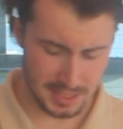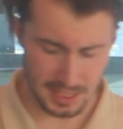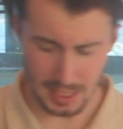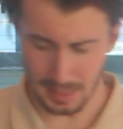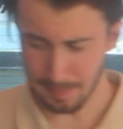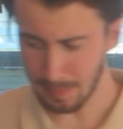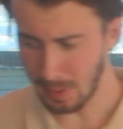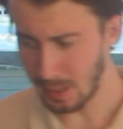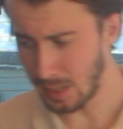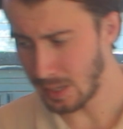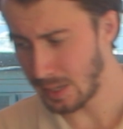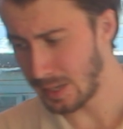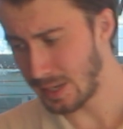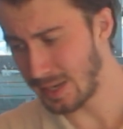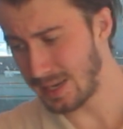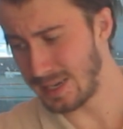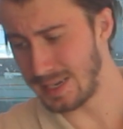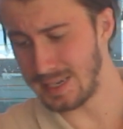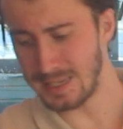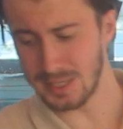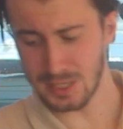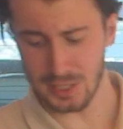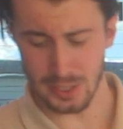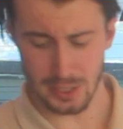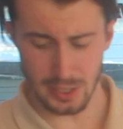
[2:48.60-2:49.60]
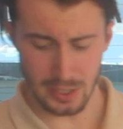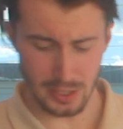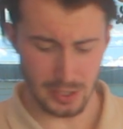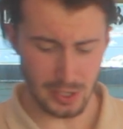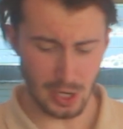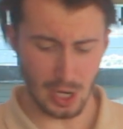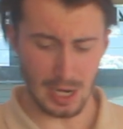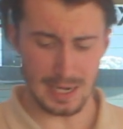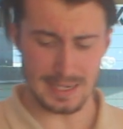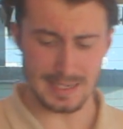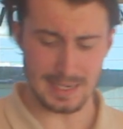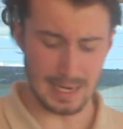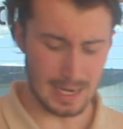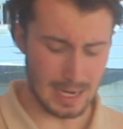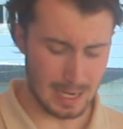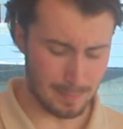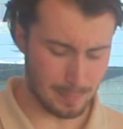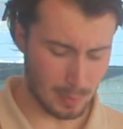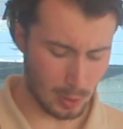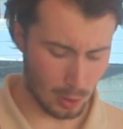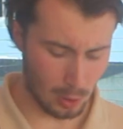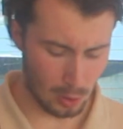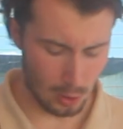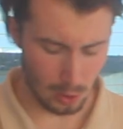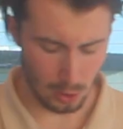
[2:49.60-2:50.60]
step is to dice up
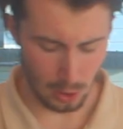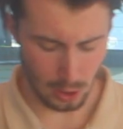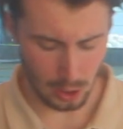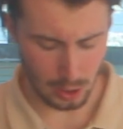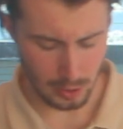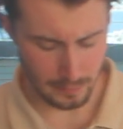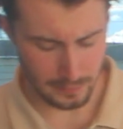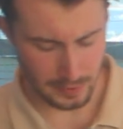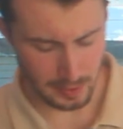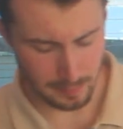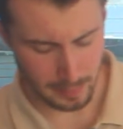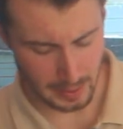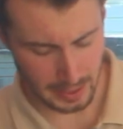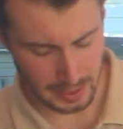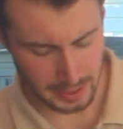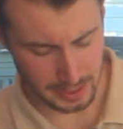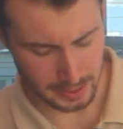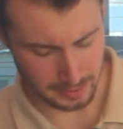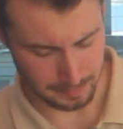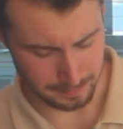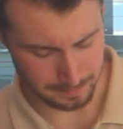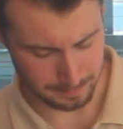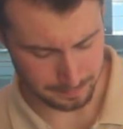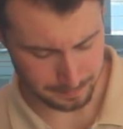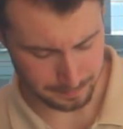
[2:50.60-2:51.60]
all of your bacon.